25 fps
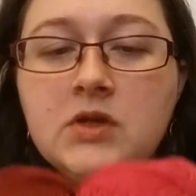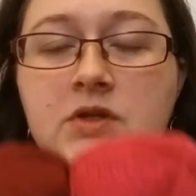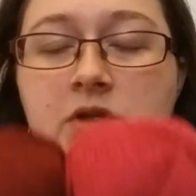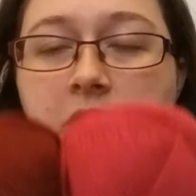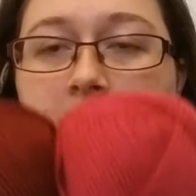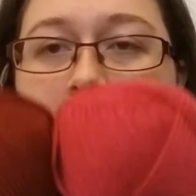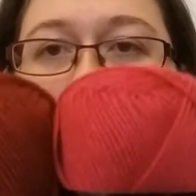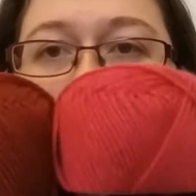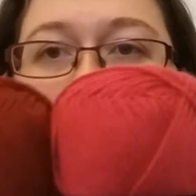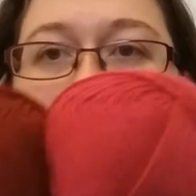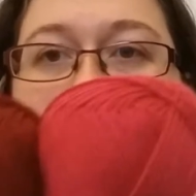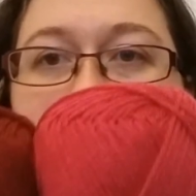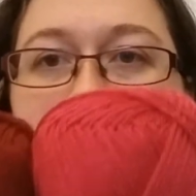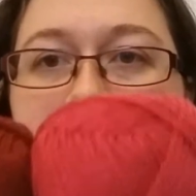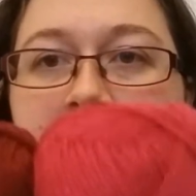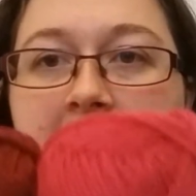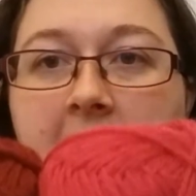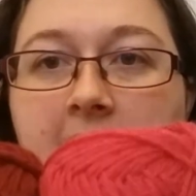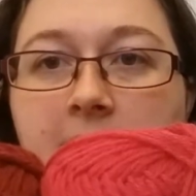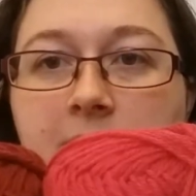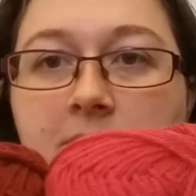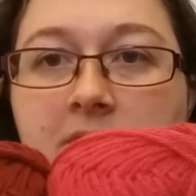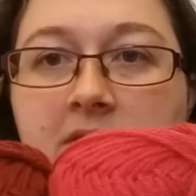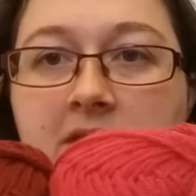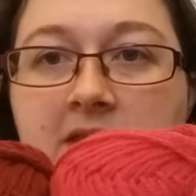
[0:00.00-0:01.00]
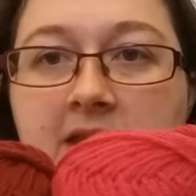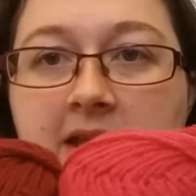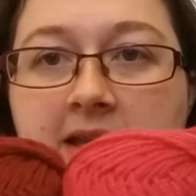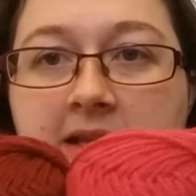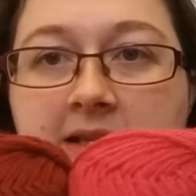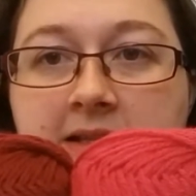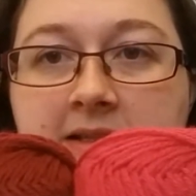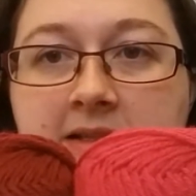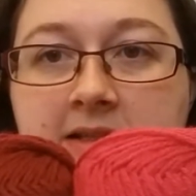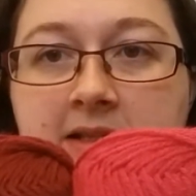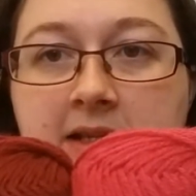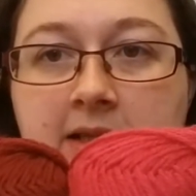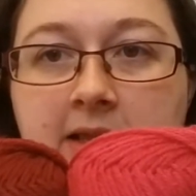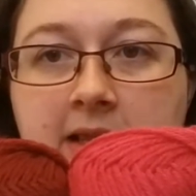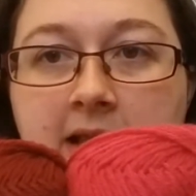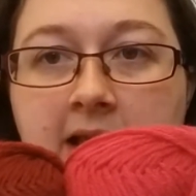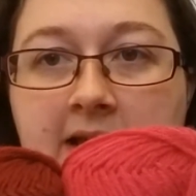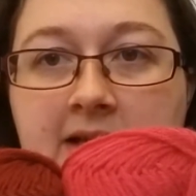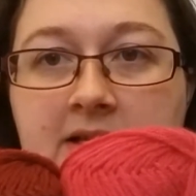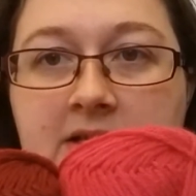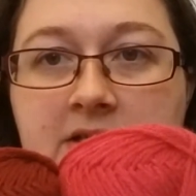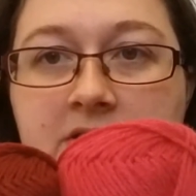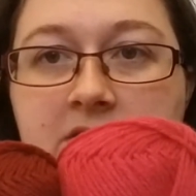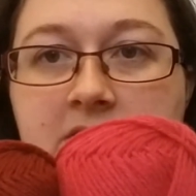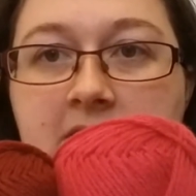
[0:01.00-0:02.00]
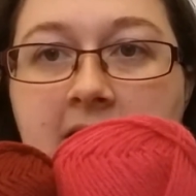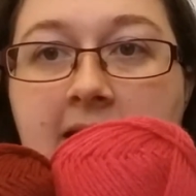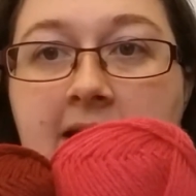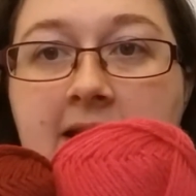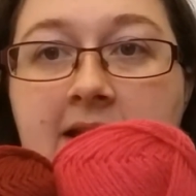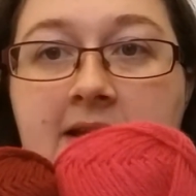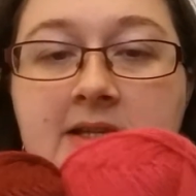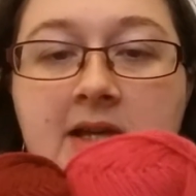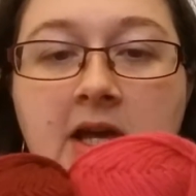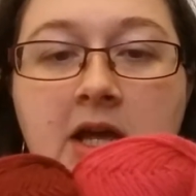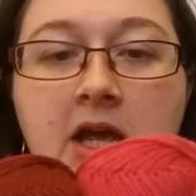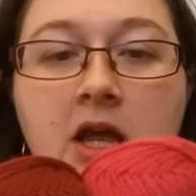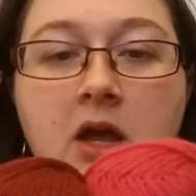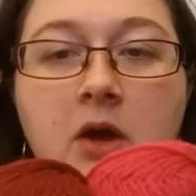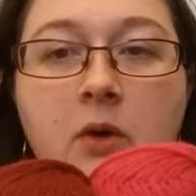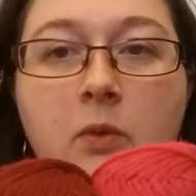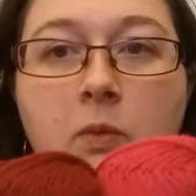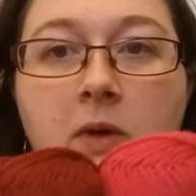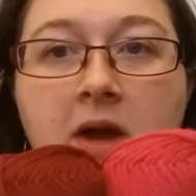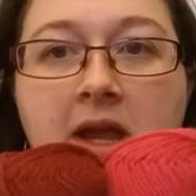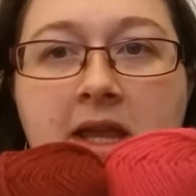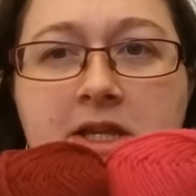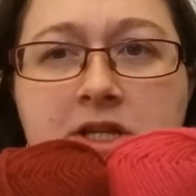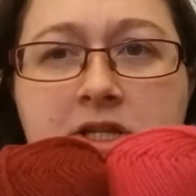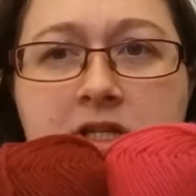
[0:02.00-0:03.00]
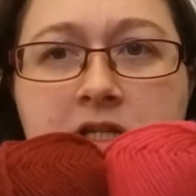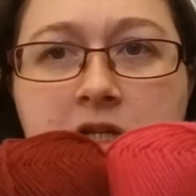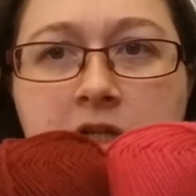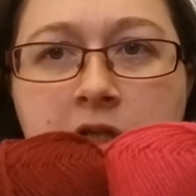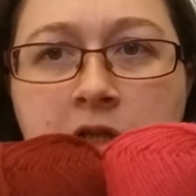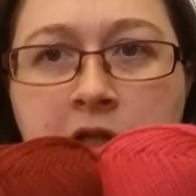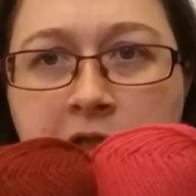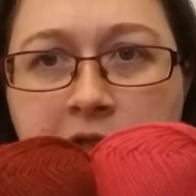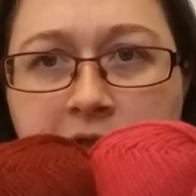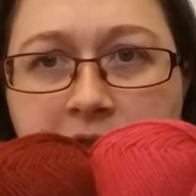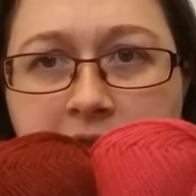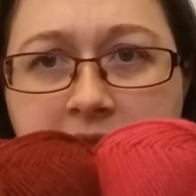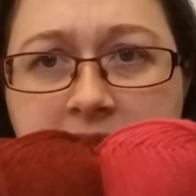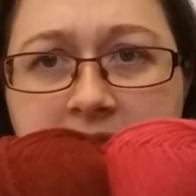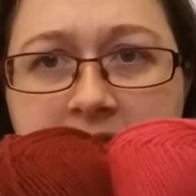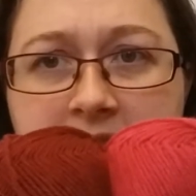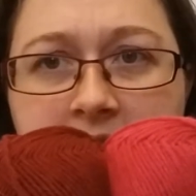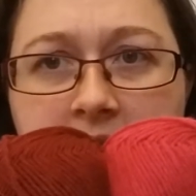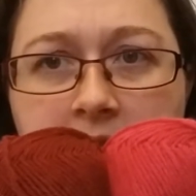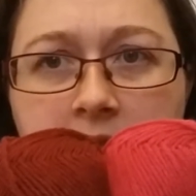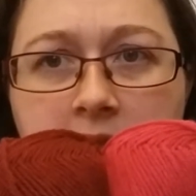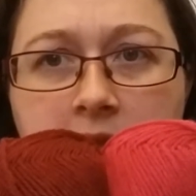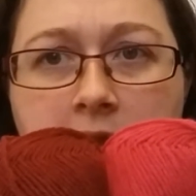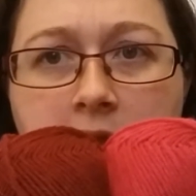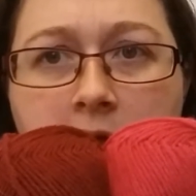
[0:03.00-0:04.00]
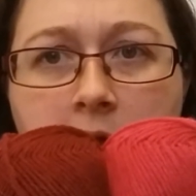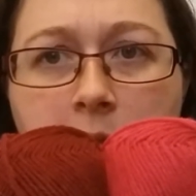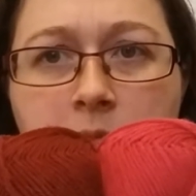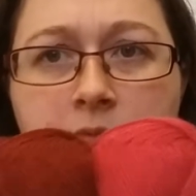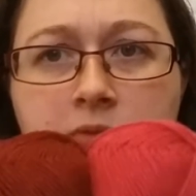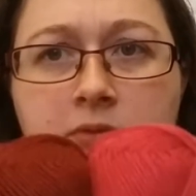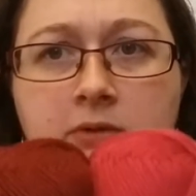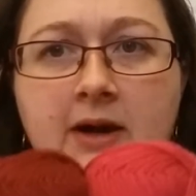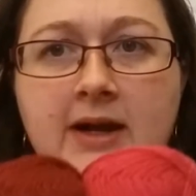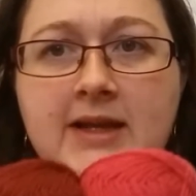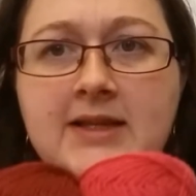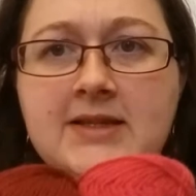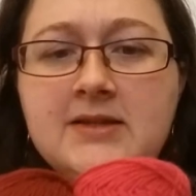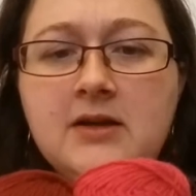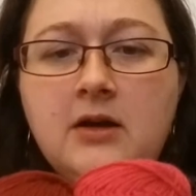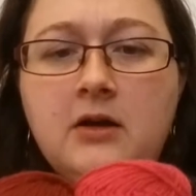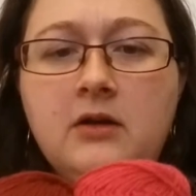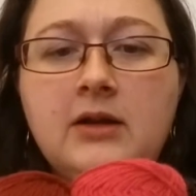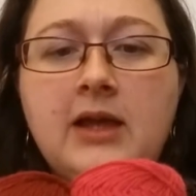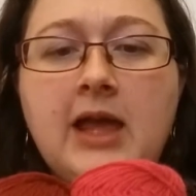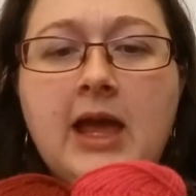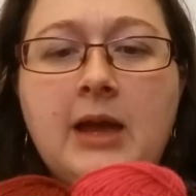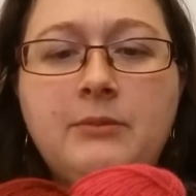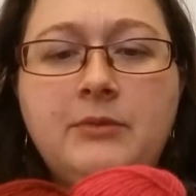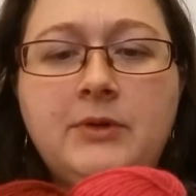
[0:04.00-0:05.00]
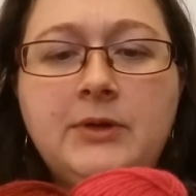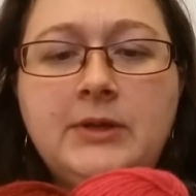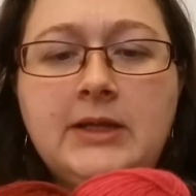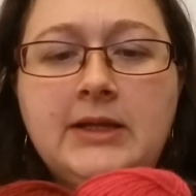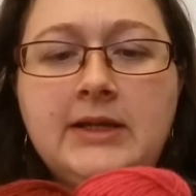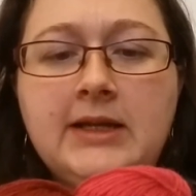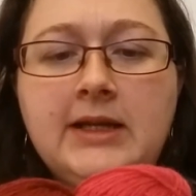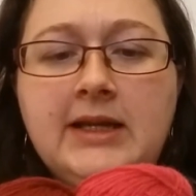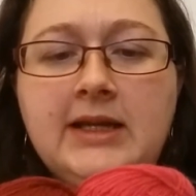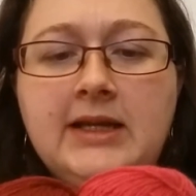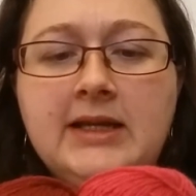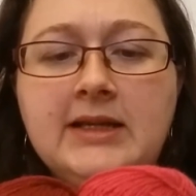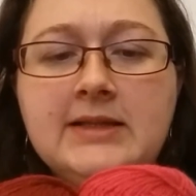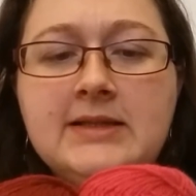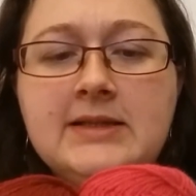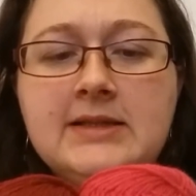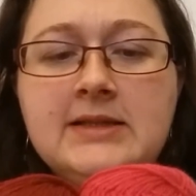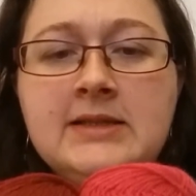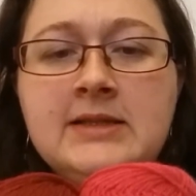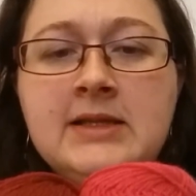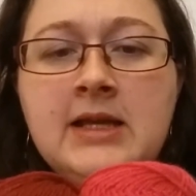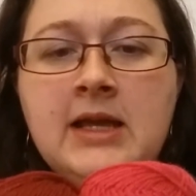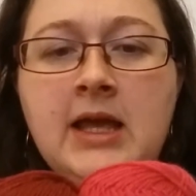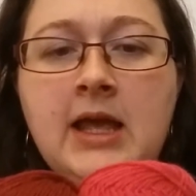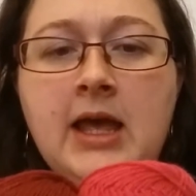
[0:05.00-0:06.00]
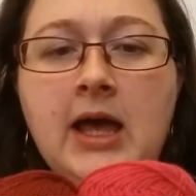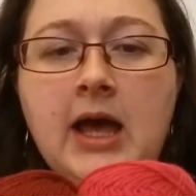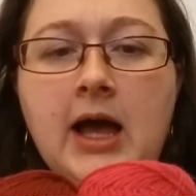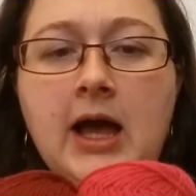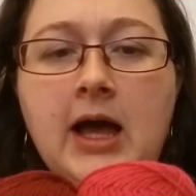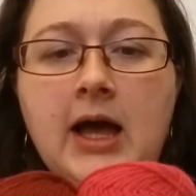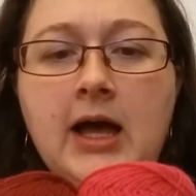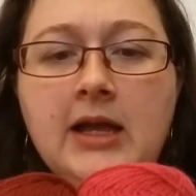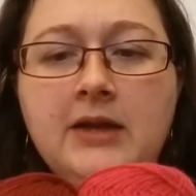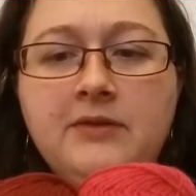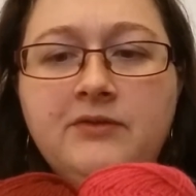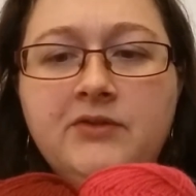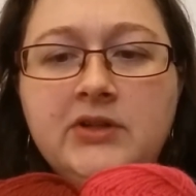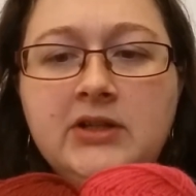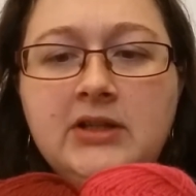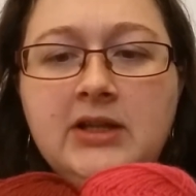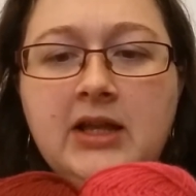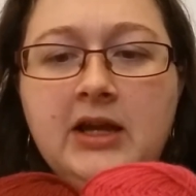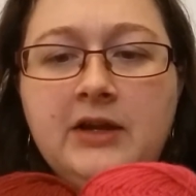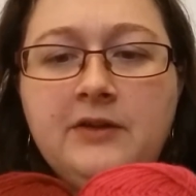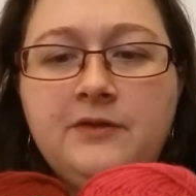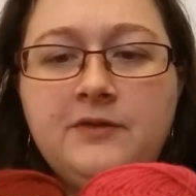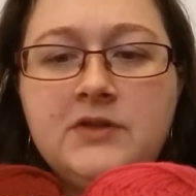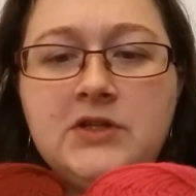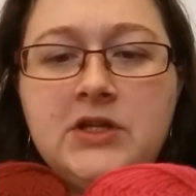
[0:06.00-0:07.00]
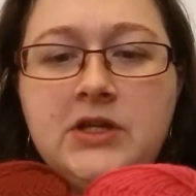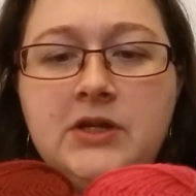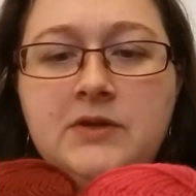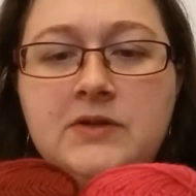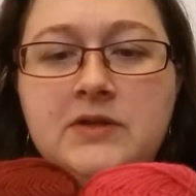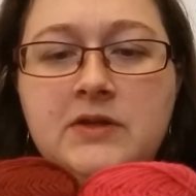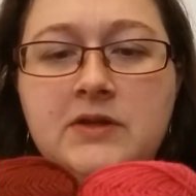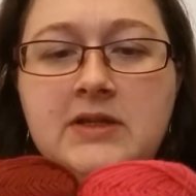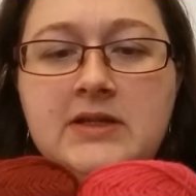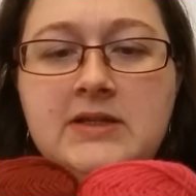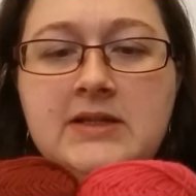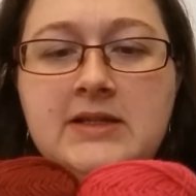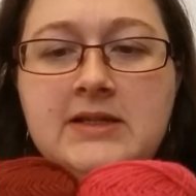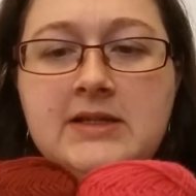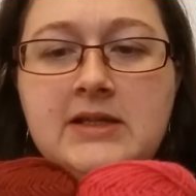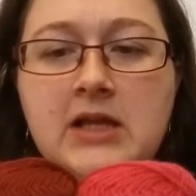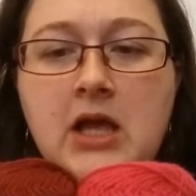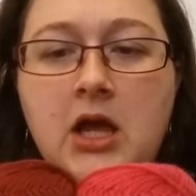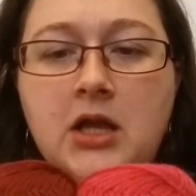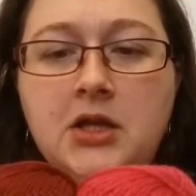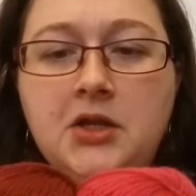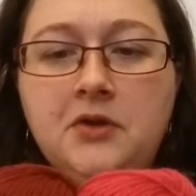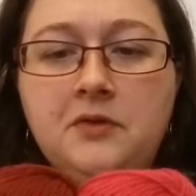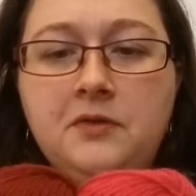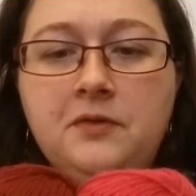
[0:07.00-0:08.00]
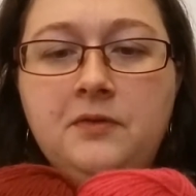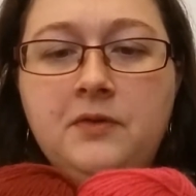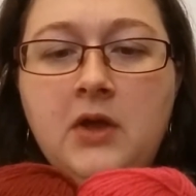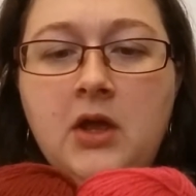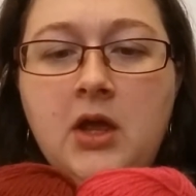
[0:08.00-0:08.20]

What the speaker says: So I picked out this lighter shade, which looks a lot brighter on camera than it is in real life too. So this is kind of